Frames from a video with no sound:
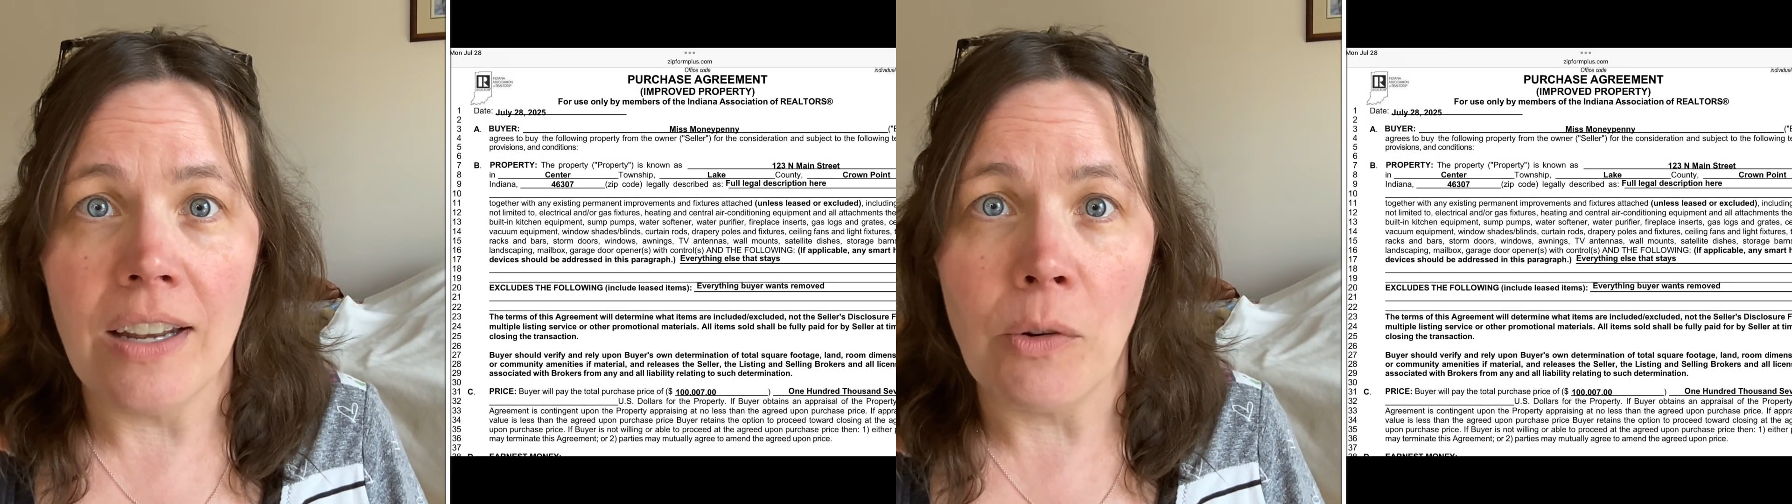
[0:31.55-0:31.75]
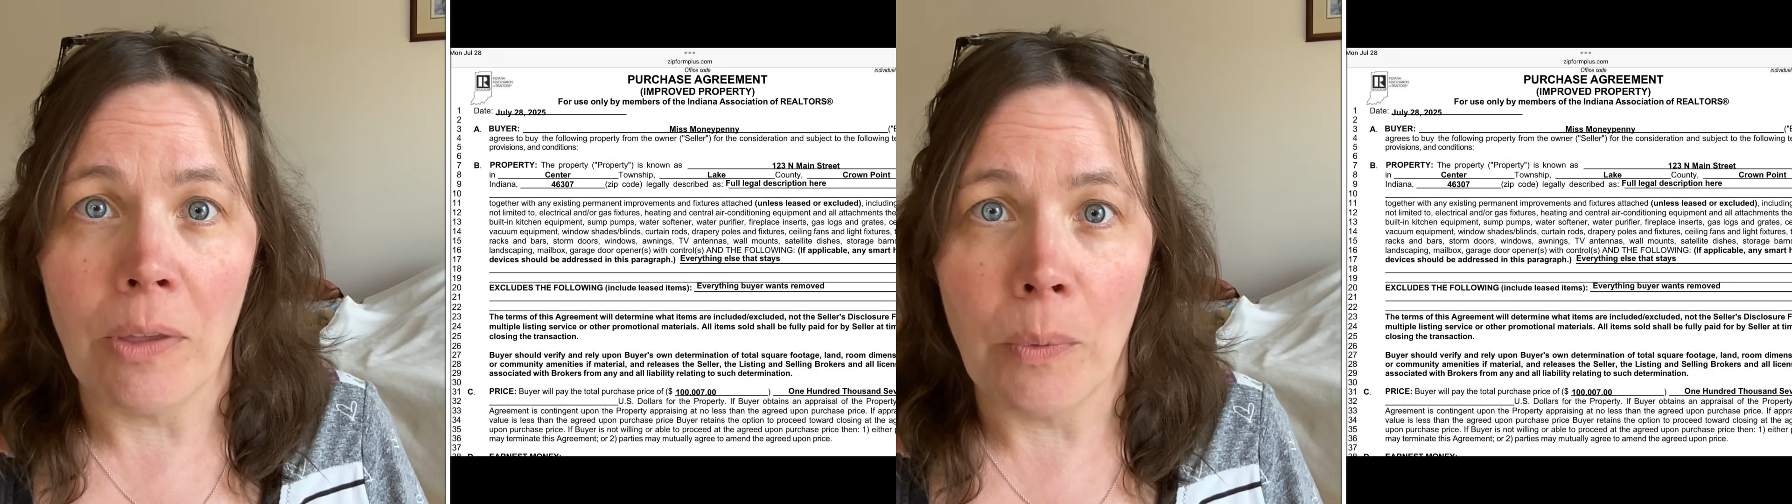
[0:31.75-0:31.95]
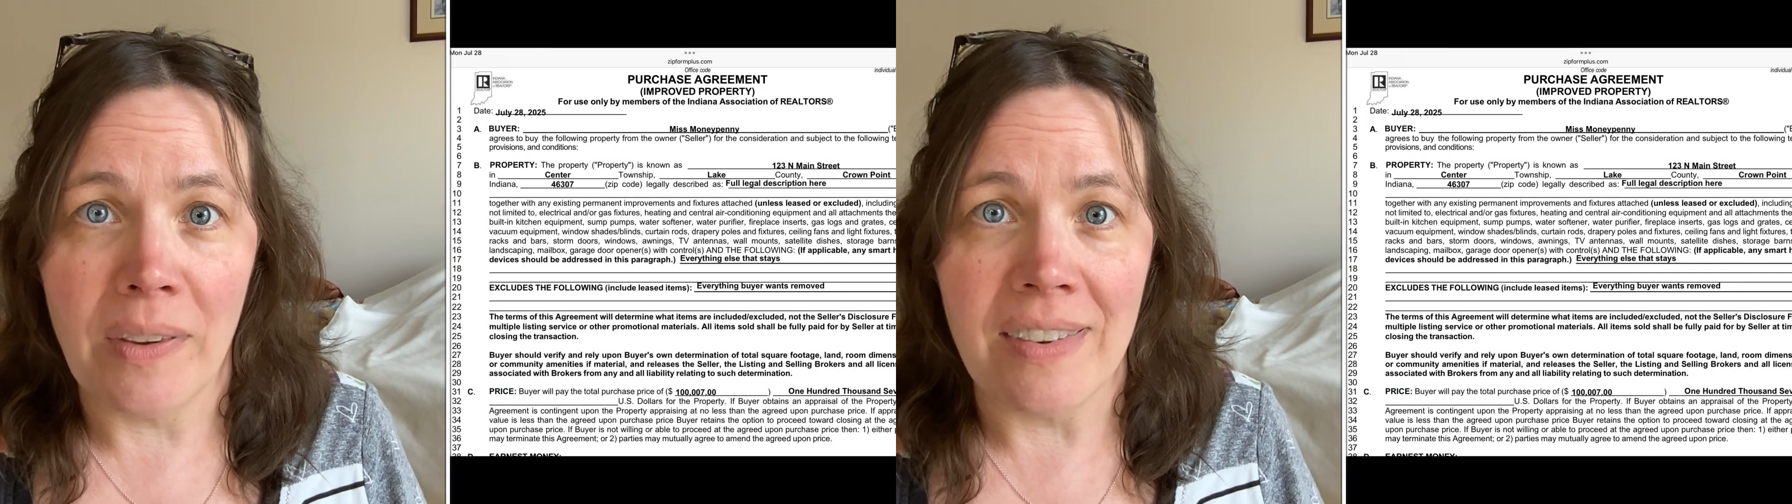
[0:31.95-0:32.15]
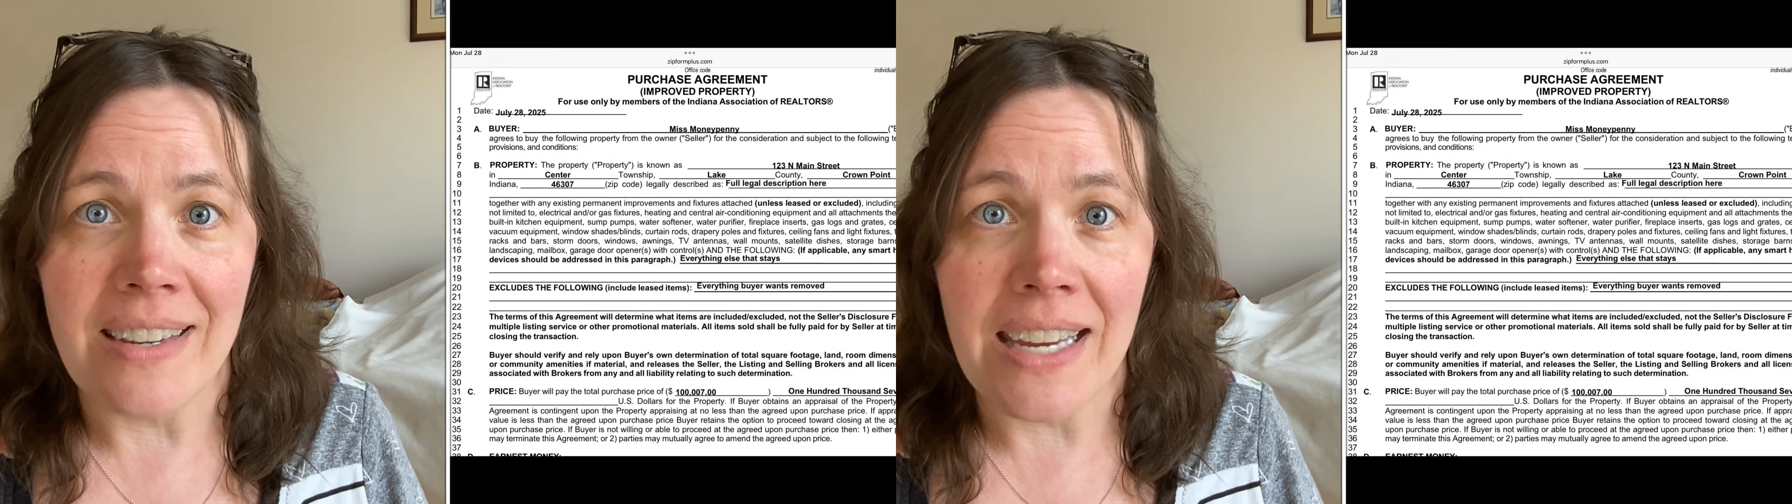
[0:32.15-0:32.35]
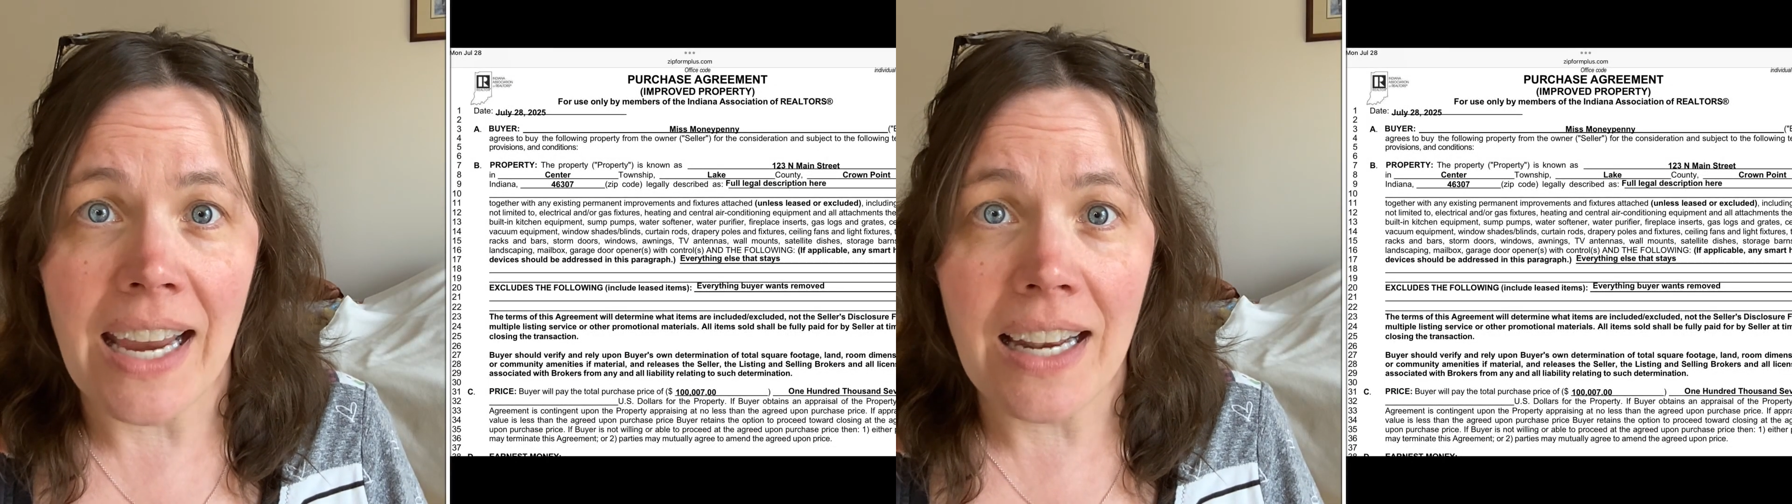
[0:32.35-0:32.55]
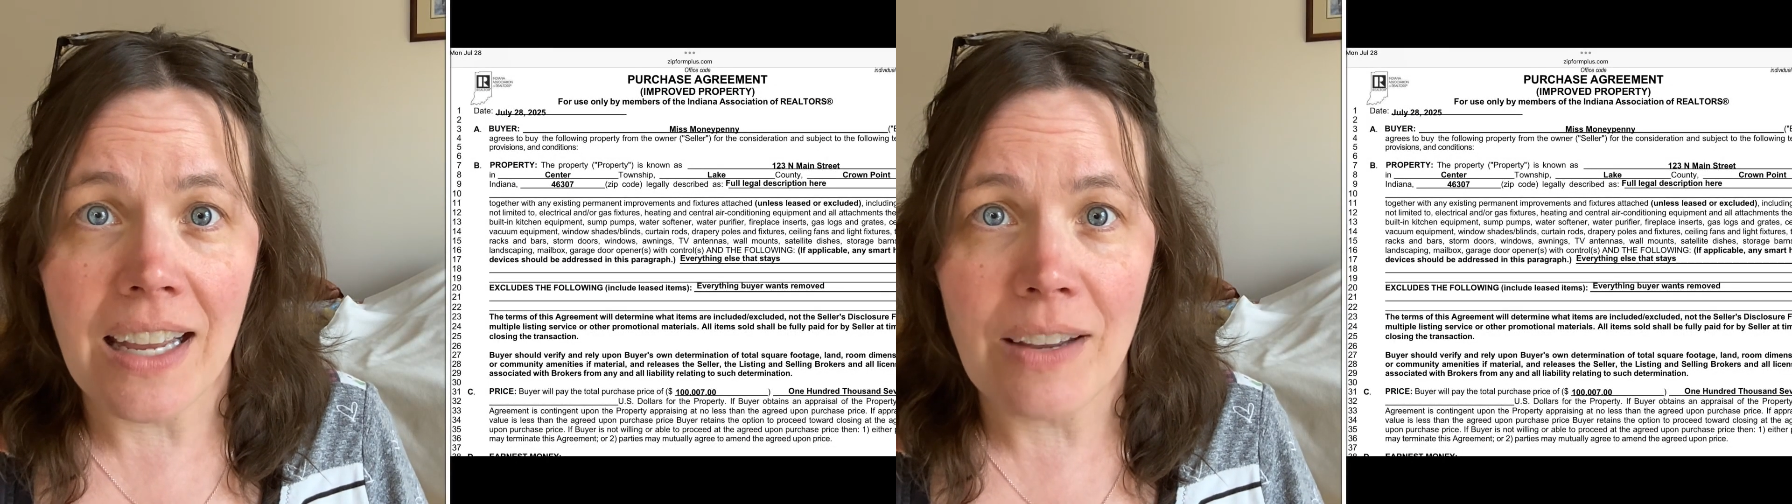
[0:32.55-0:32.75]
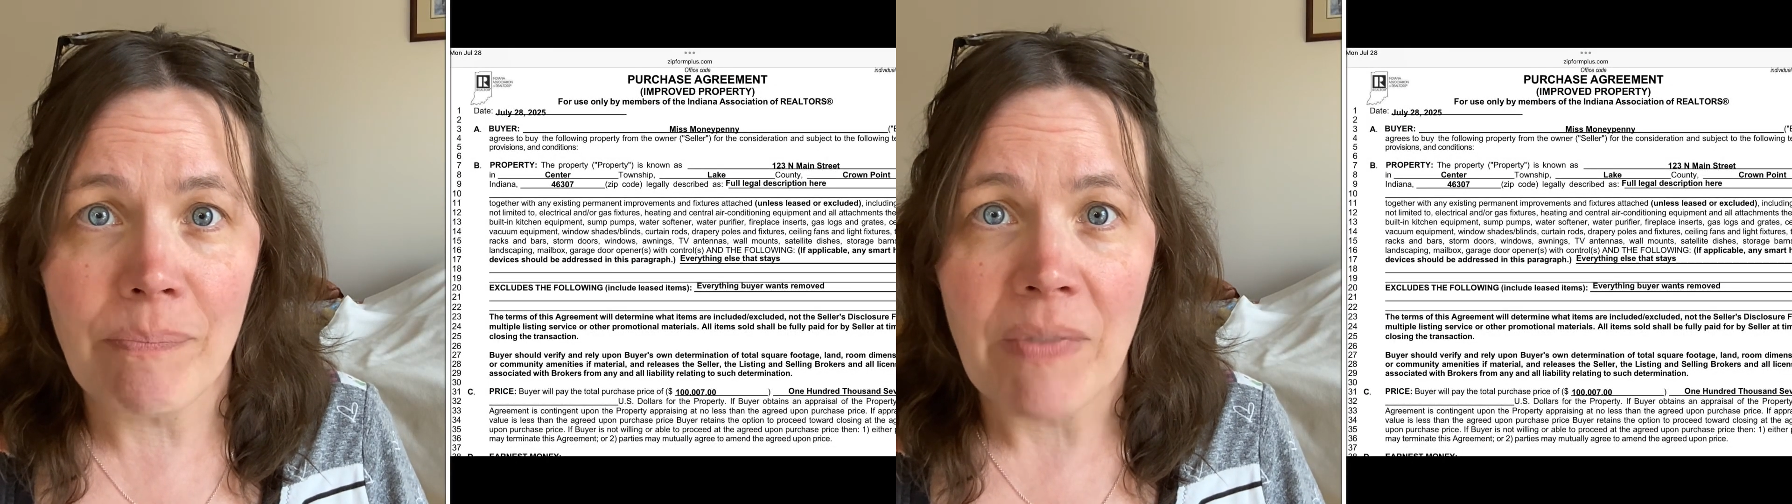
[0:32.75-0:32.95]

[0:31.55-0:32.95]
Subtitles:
Northwest Indiana.